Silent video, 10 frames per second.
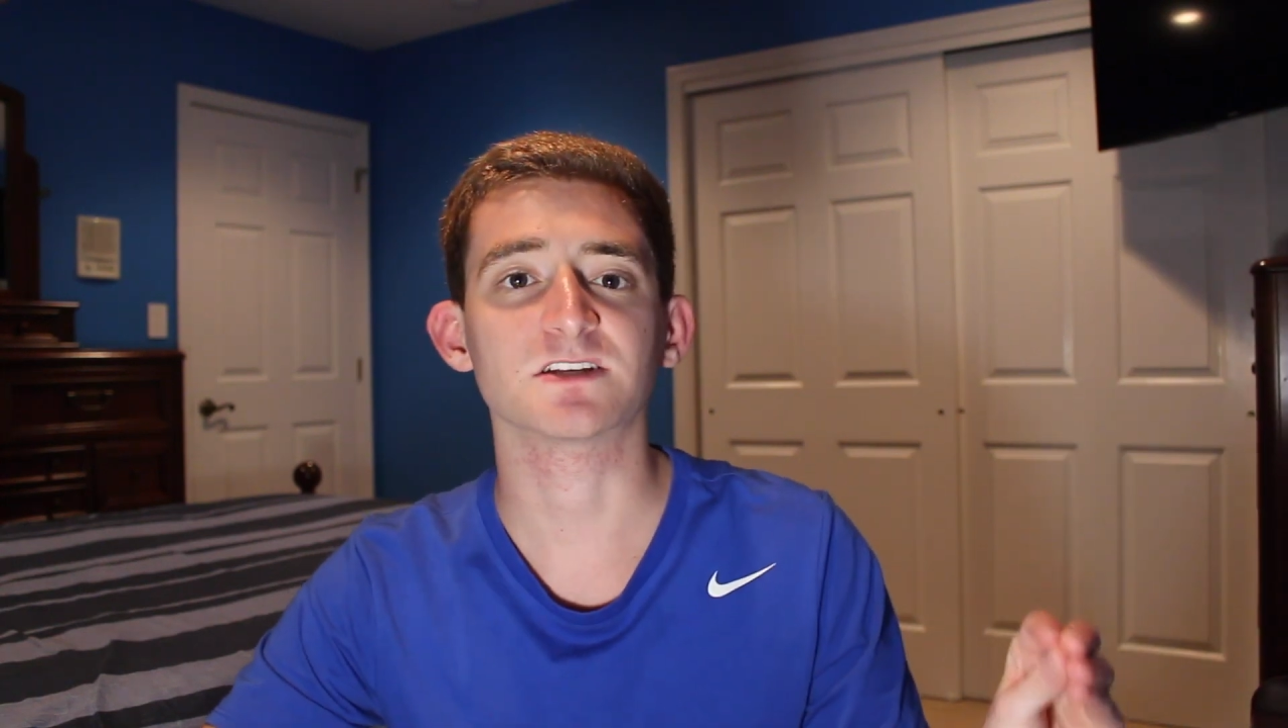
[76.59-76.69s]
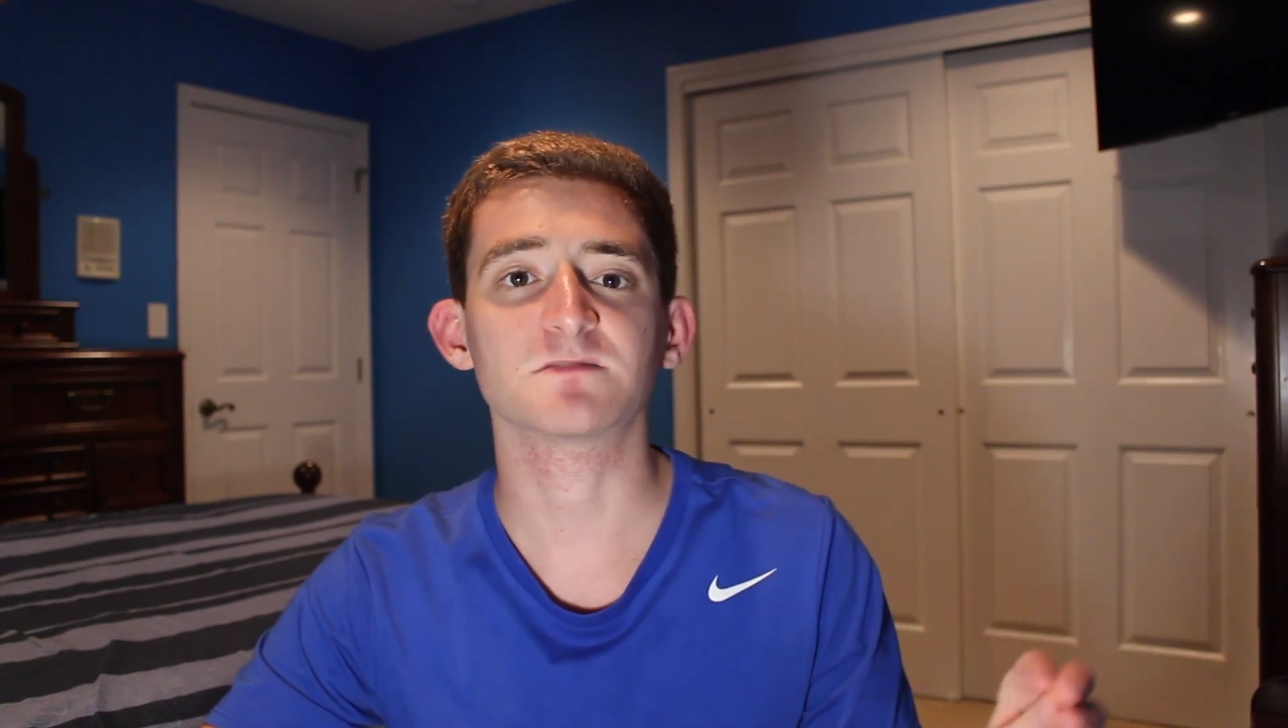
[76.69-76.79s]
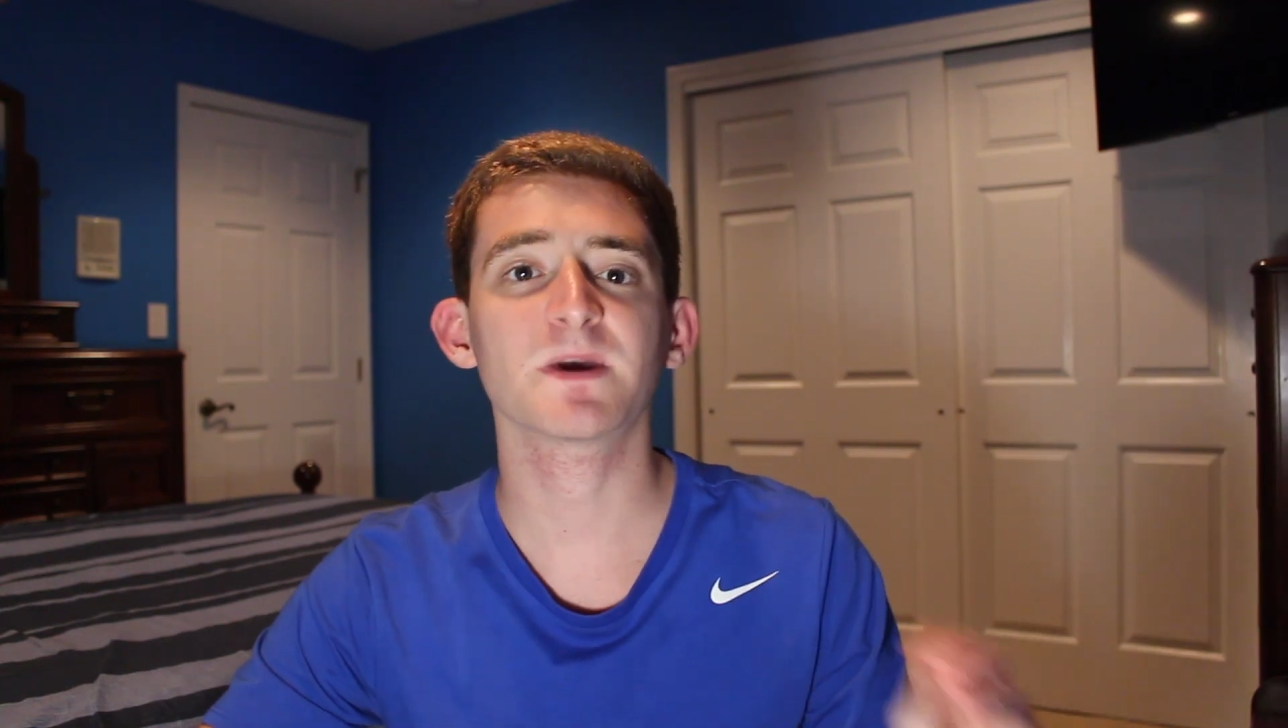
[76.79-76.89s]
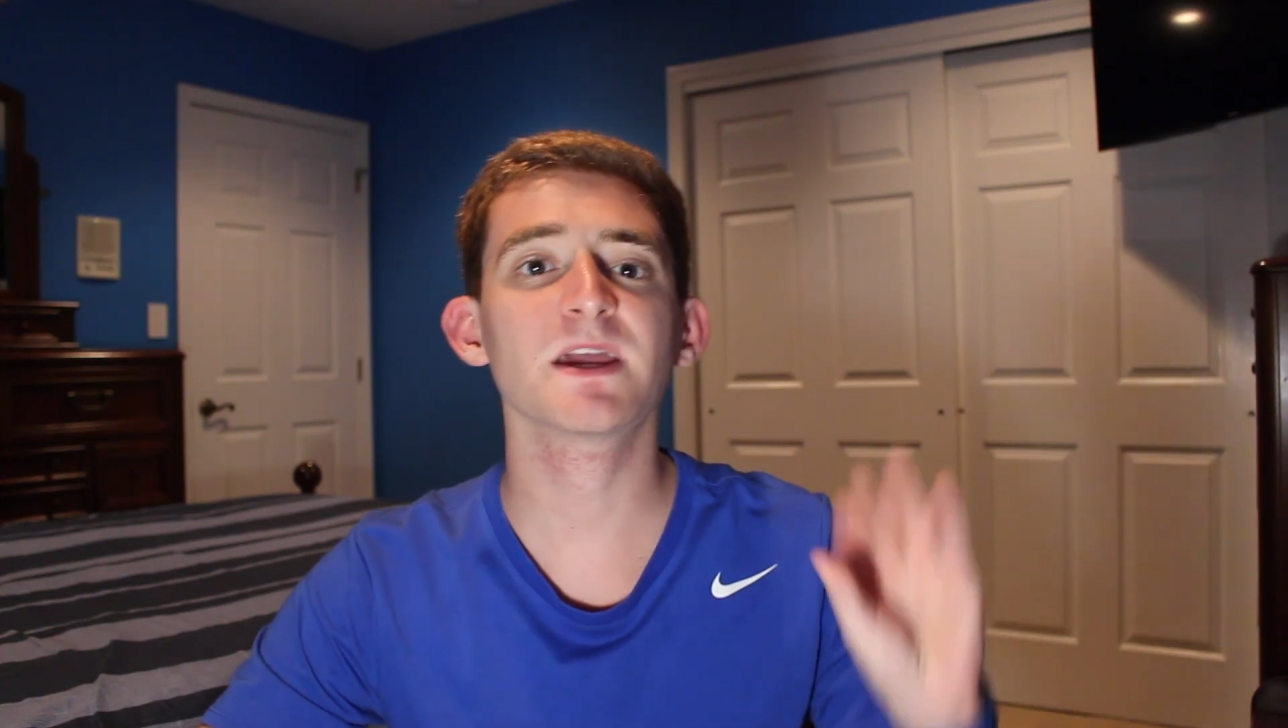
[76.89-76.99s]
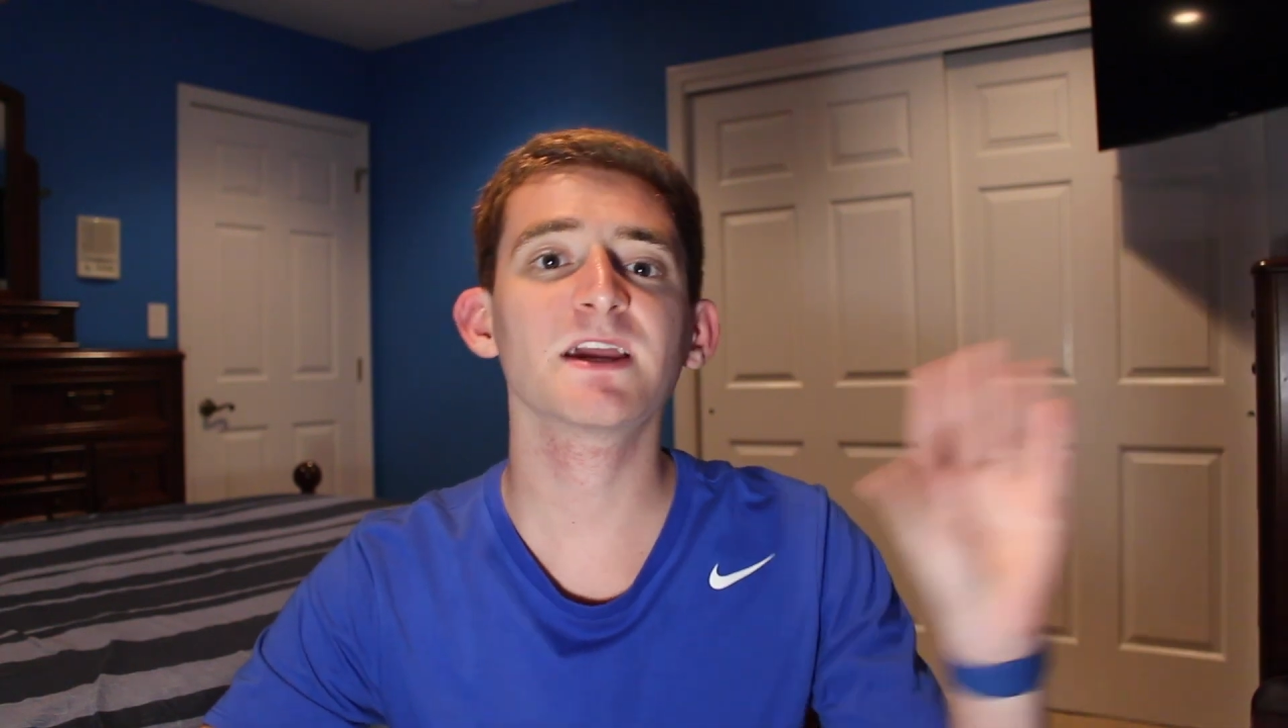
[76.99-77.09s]
this
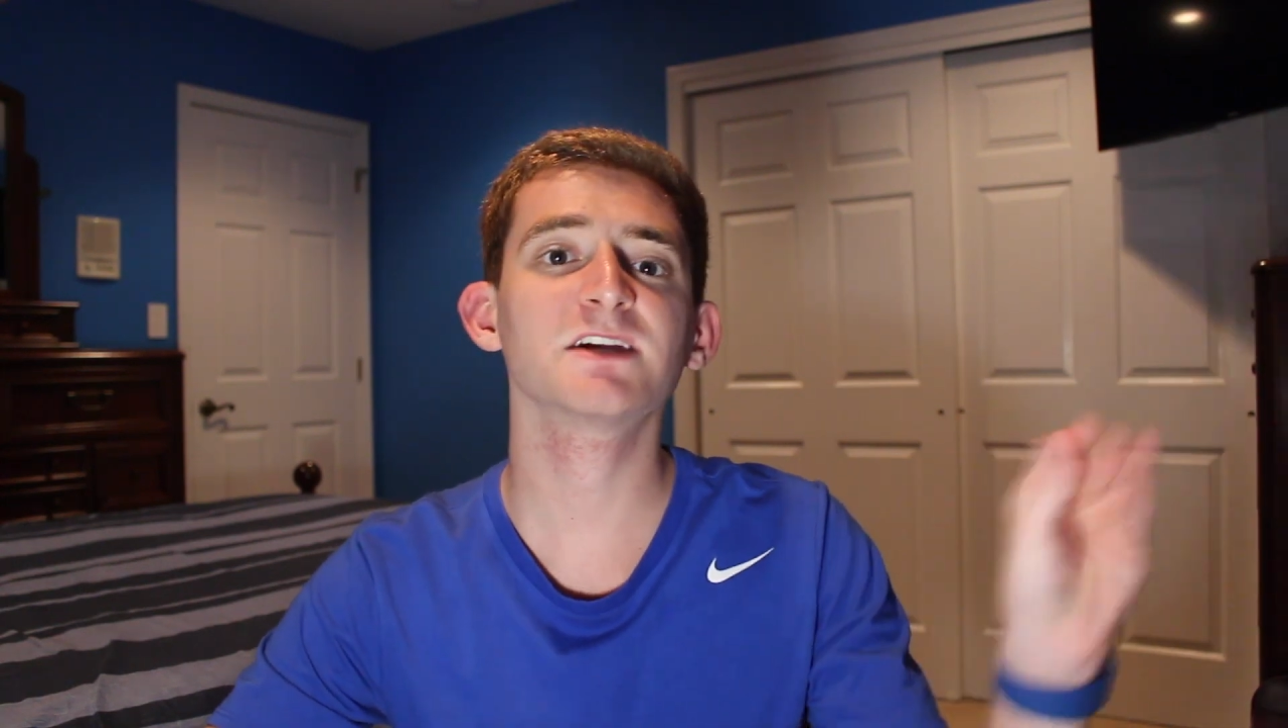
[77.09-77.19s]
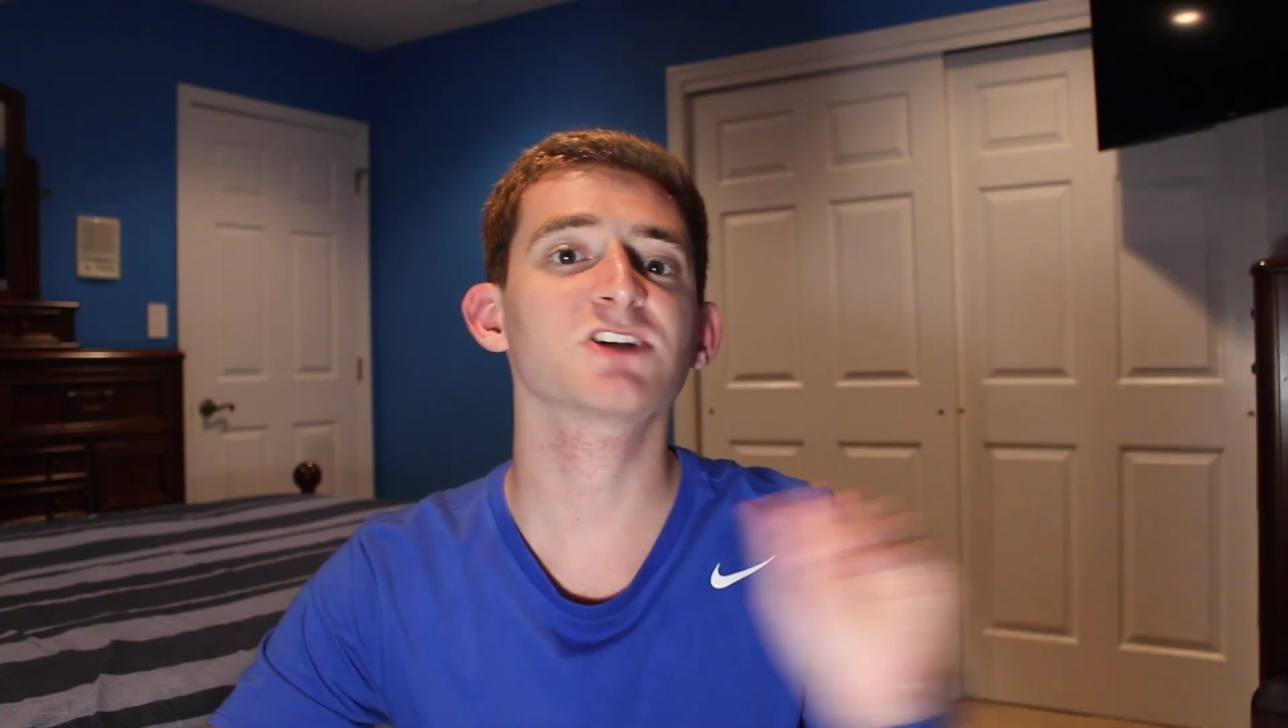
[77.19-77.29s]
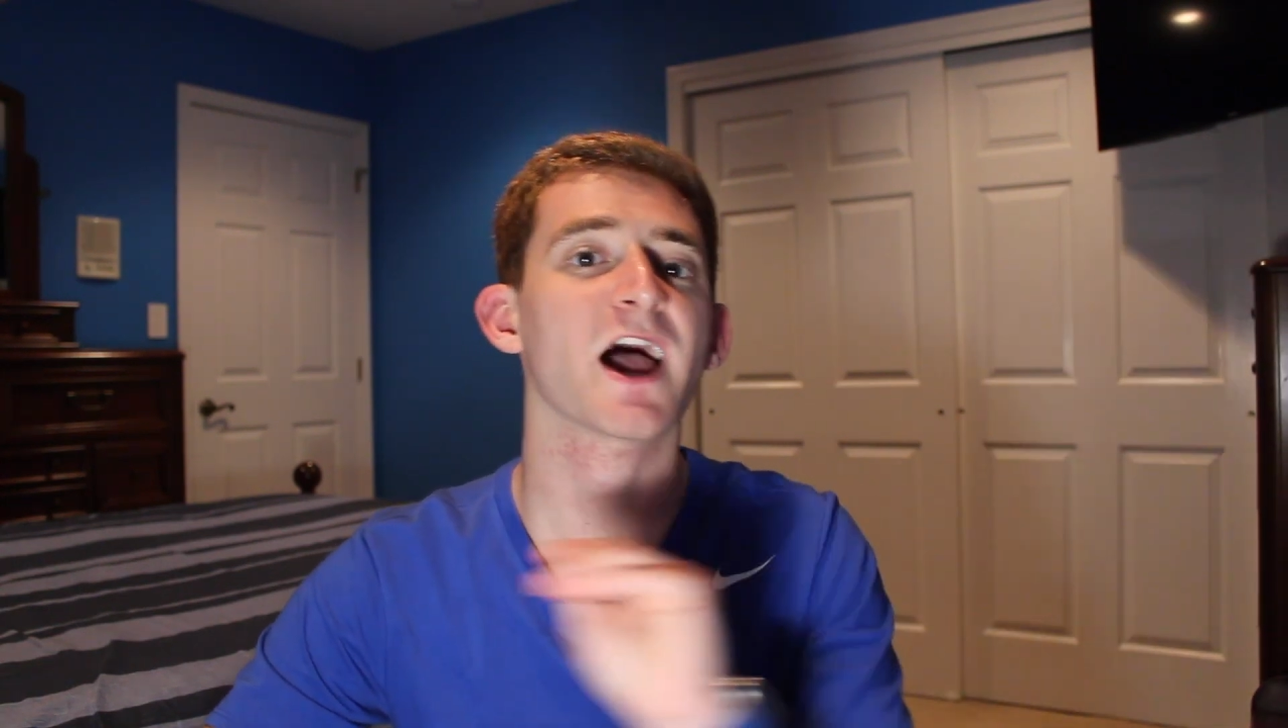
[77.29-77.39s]
page,